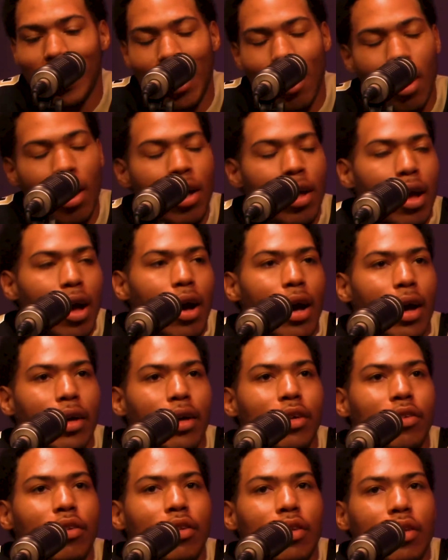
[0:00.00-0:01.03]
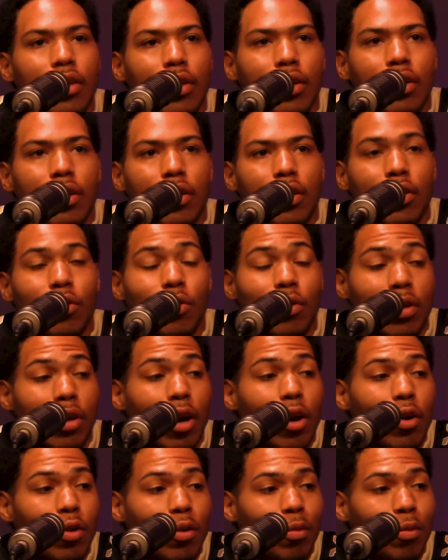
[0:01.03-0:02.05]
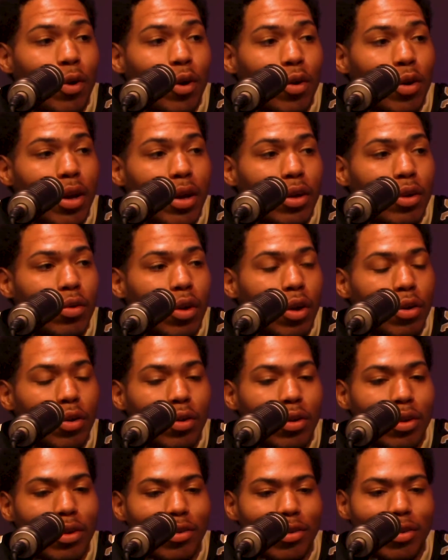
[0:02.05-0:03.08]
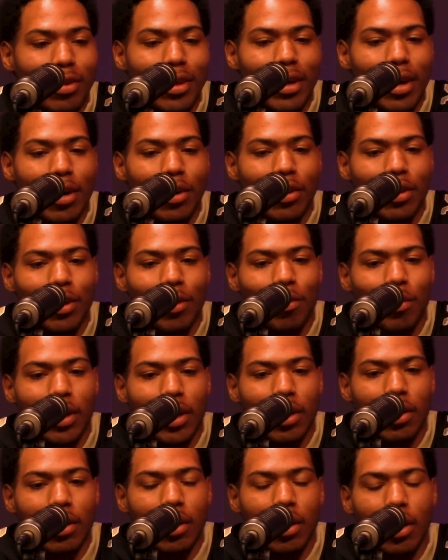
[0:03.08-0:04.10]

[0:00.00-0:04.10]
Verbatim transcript: I, I guess you cold, bro. Like you know, you did your thing out there, man.